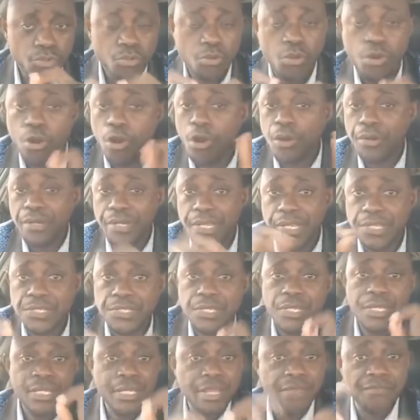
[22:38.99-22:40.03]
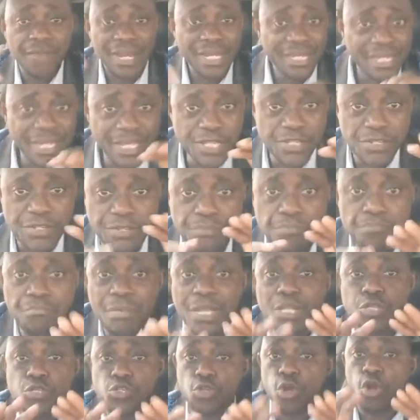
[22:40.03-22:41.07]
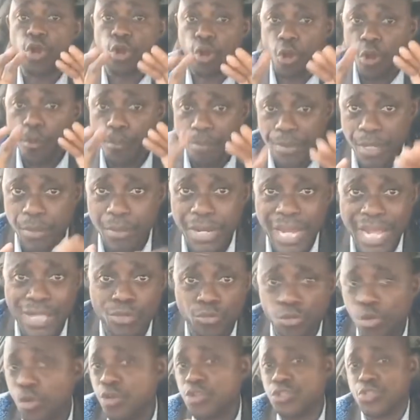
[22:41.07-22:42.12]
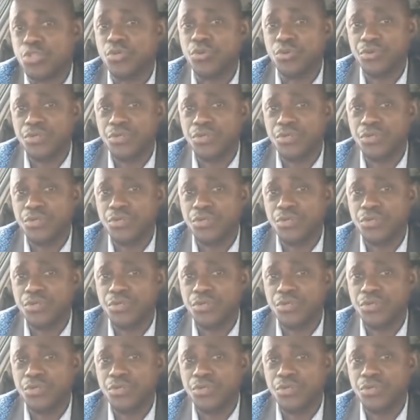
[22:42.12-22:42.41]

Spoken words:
all this, if at this major company when I talk so,